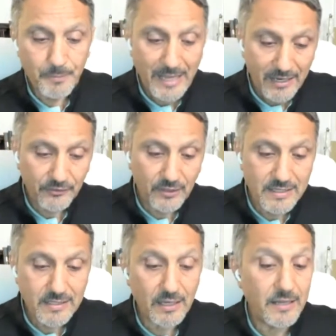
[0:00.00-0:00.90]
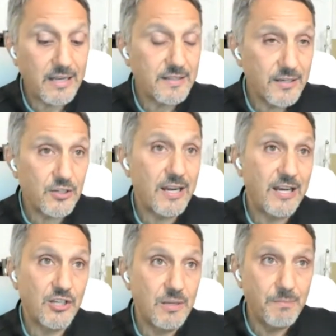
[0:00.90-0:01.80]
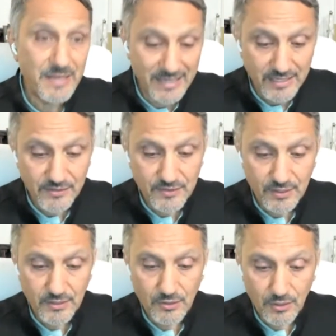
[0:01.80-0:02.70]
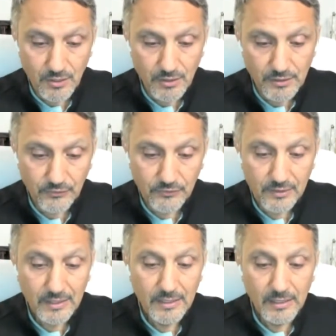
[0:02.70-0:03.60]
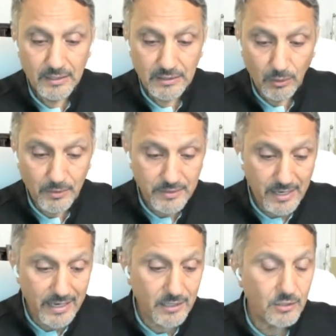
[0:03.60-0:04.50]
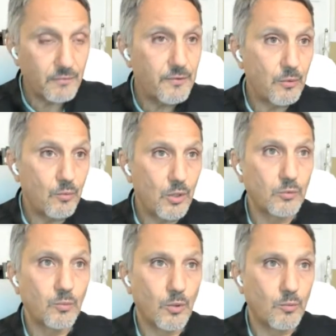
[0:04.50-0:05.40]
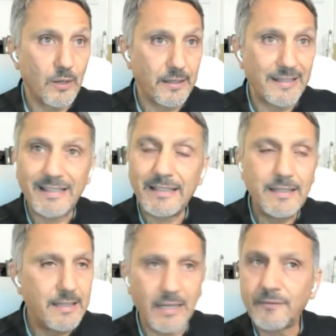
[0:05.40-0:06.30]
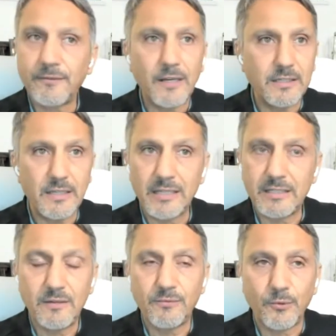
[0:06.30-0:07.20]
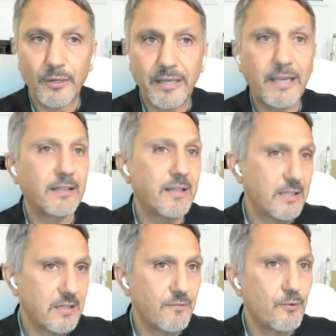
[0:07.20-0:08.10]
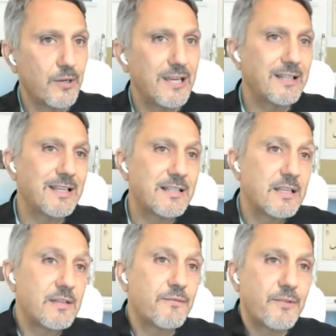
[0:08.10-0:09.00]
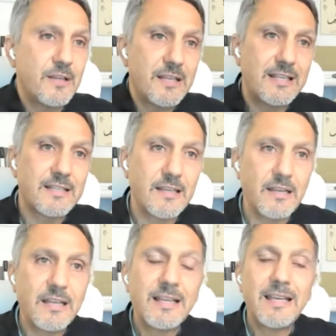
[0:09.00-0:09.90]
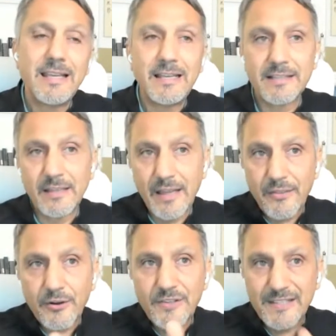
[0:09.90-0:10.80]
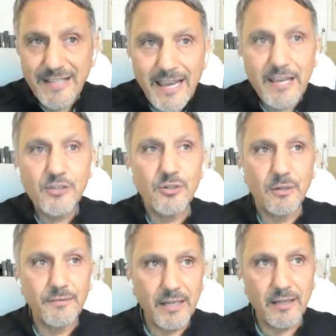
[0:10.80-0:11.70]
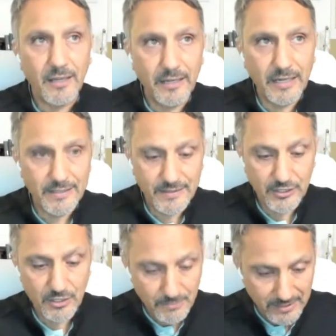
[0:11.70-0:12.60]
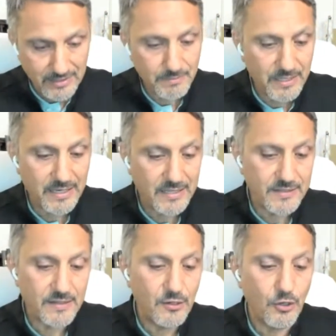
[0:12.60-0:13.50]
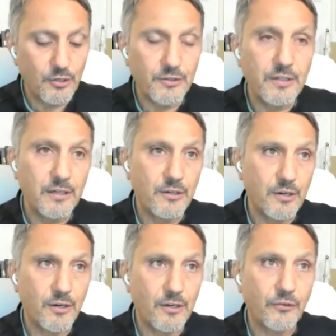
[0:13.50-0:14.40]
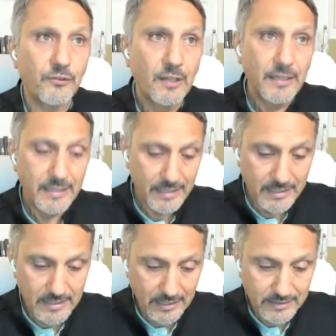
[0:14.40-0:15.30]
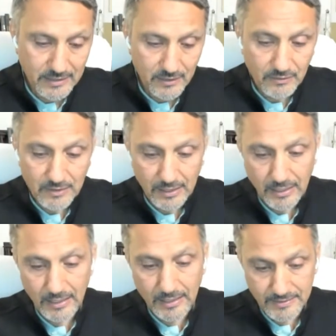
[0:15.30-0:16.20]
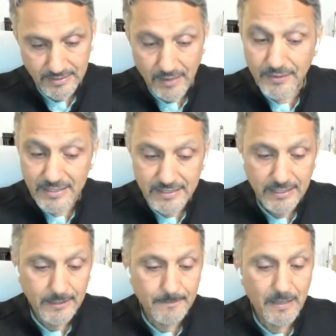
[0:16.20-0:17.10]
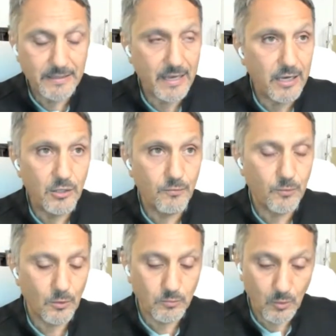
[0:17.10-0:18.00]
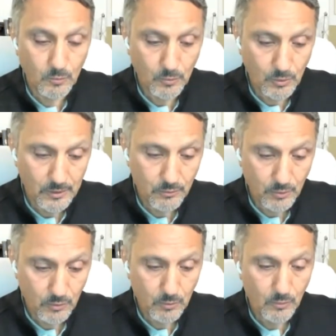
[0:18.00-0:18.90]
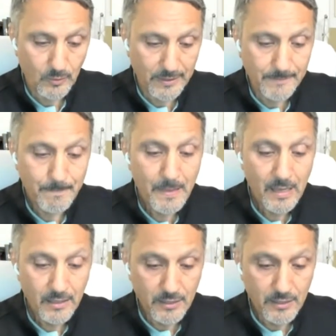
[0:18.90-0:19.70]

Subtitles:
So Palestine's colonization actually begins in earnest toward the end of the World War One, not 1948. 1948 is a different is another stage of the colonization, but it begins in earnest in 1917 at the end of World War One.